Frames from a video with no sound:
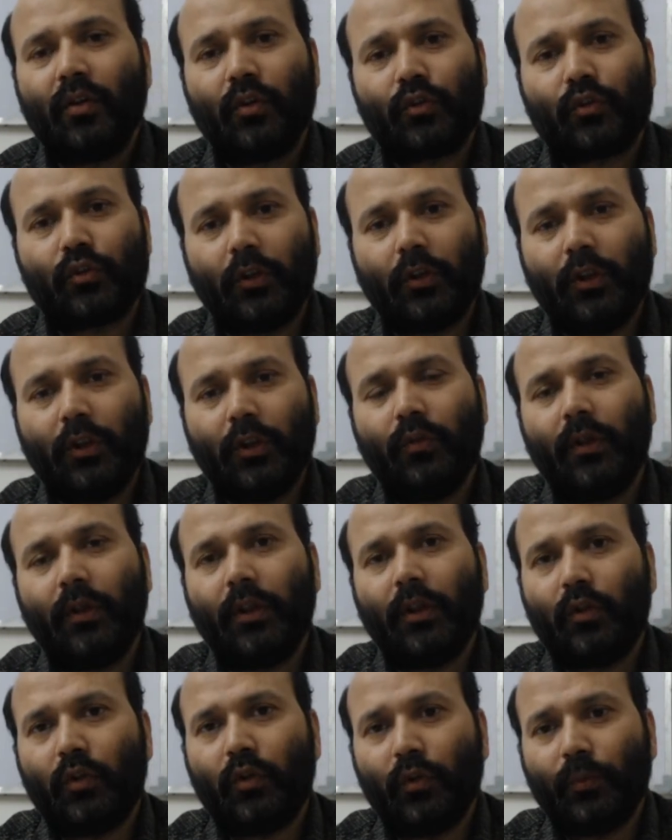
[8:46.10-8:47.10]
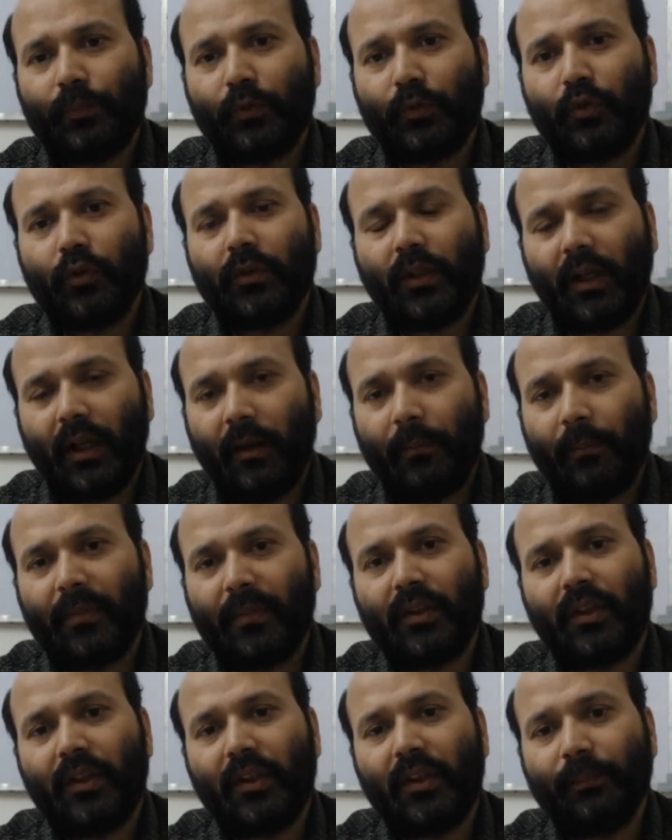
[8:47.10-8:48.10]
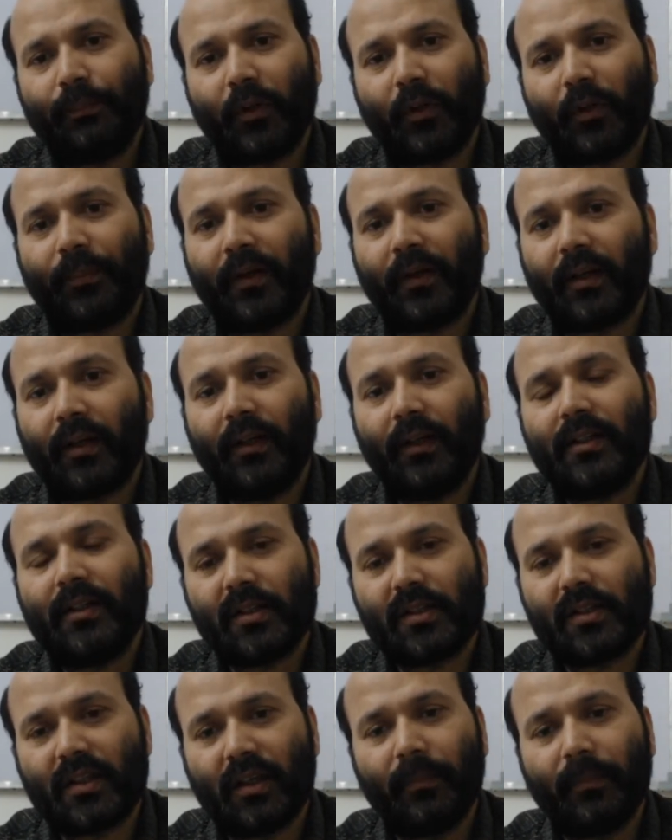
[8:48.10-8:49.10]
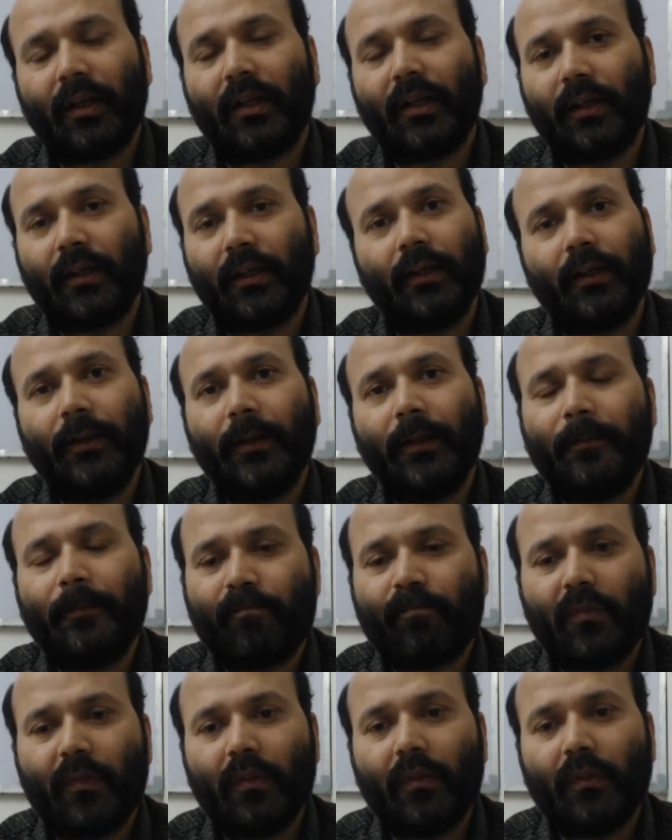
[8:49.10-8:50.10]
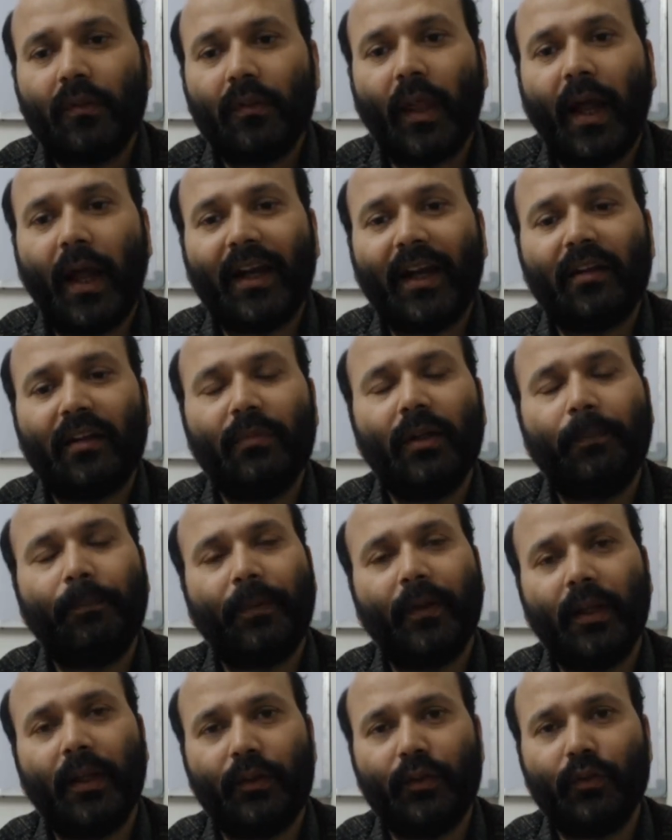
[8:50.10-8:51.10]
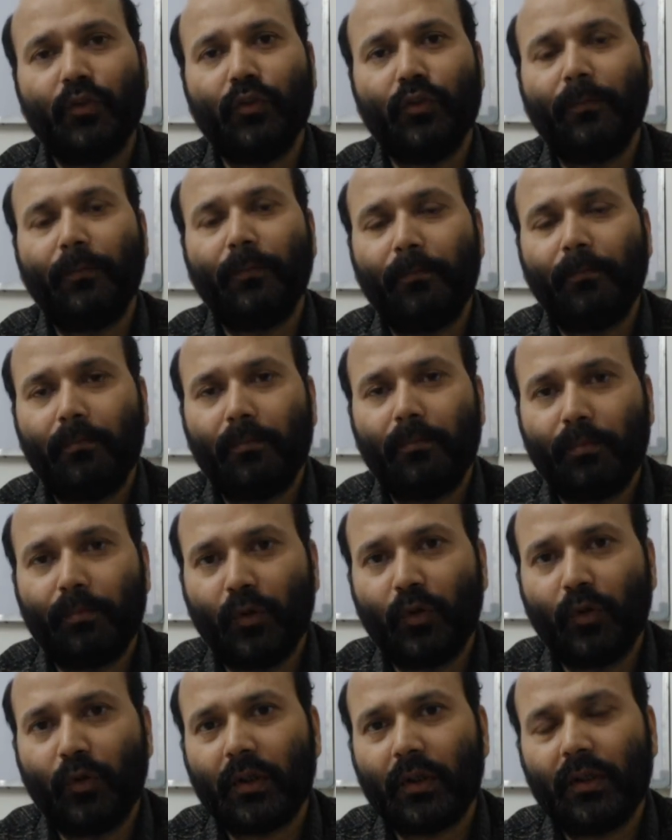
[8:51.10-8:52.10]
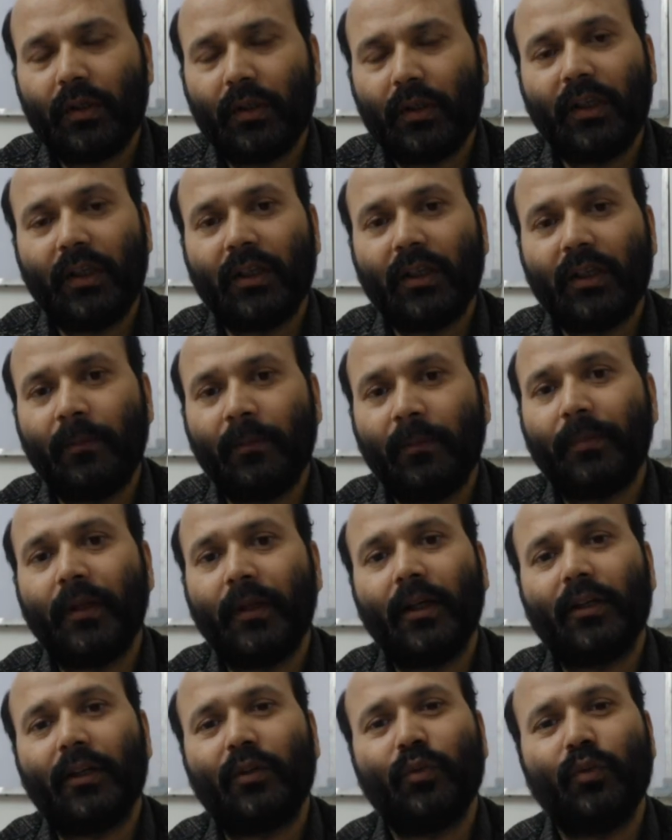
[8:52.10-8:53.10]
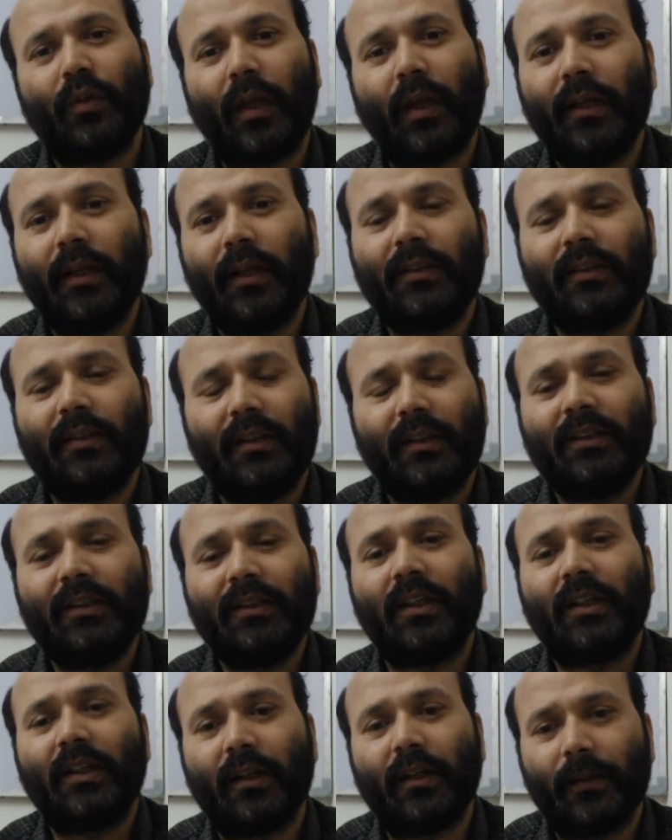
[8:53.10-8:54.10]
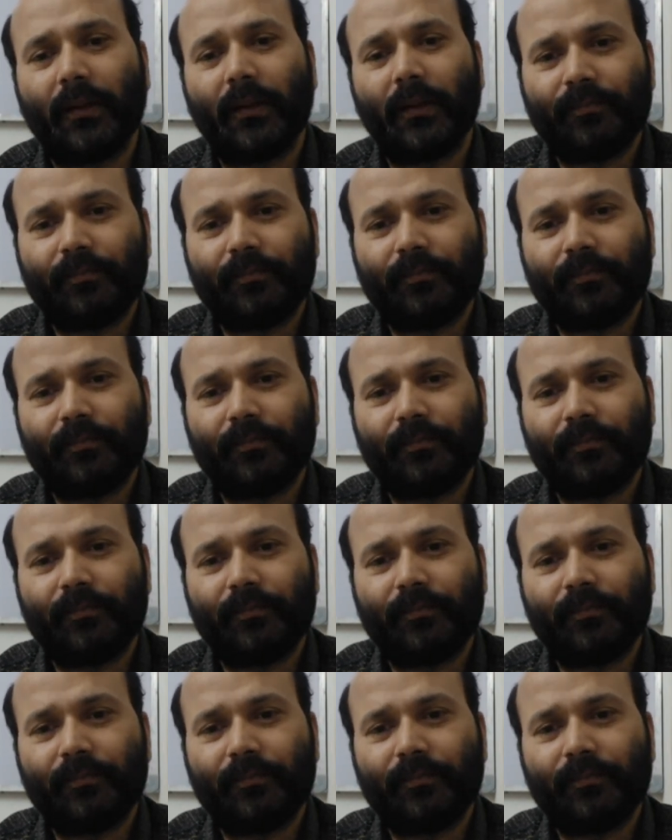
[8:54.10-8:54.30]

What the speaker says: So you need to put everything properly, systematically. That will pay you more in compared to write in general.